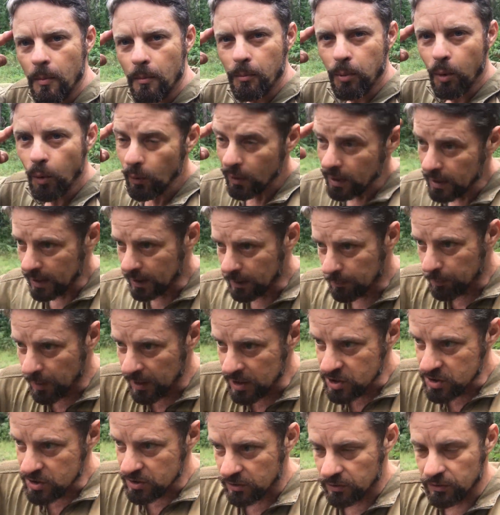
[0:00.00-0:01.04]
putting
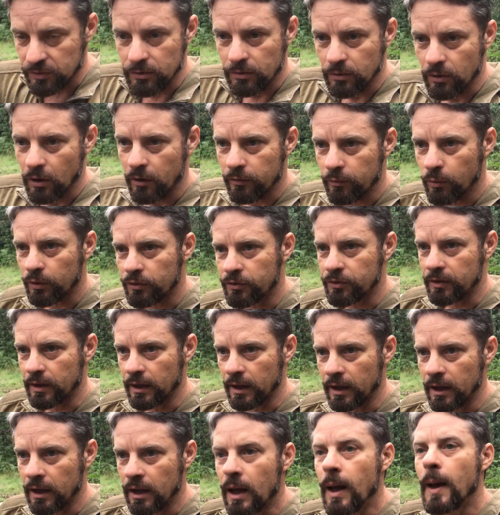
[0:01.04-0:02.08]
pictures of what's there,